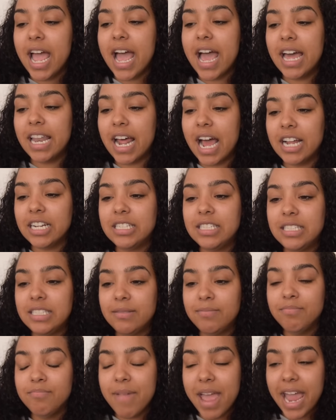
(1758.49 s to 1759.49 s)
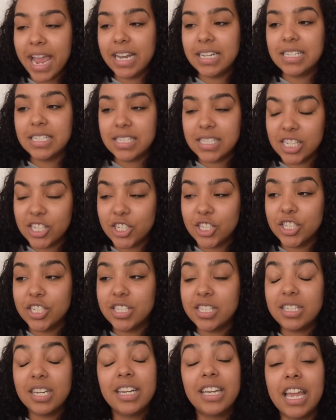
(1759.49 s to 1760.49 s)
and I made
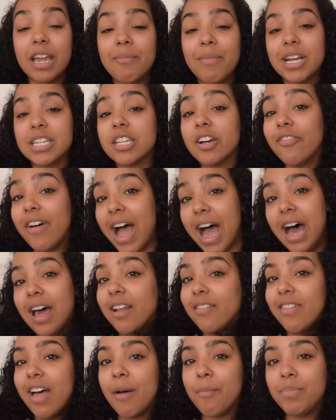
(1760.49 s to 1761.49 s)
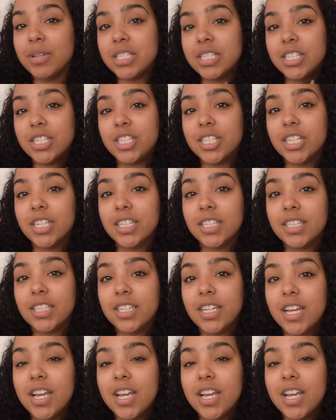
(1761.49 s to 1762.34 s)
decisions to get myself out of that position.